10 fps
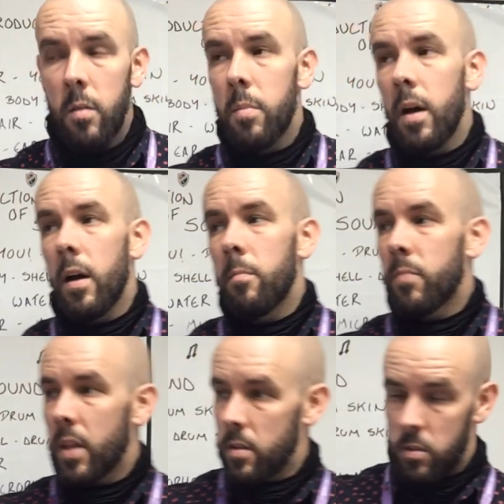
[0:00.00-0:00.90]

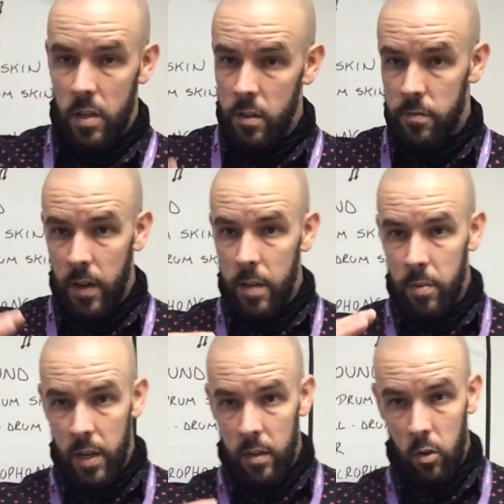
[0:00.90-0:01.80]
But it does
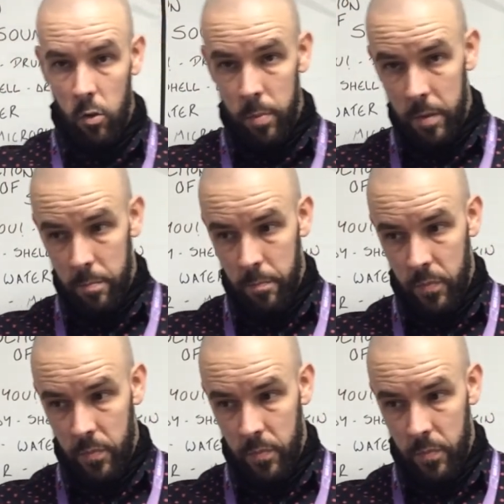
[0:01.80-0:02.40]
vibrate a little bit,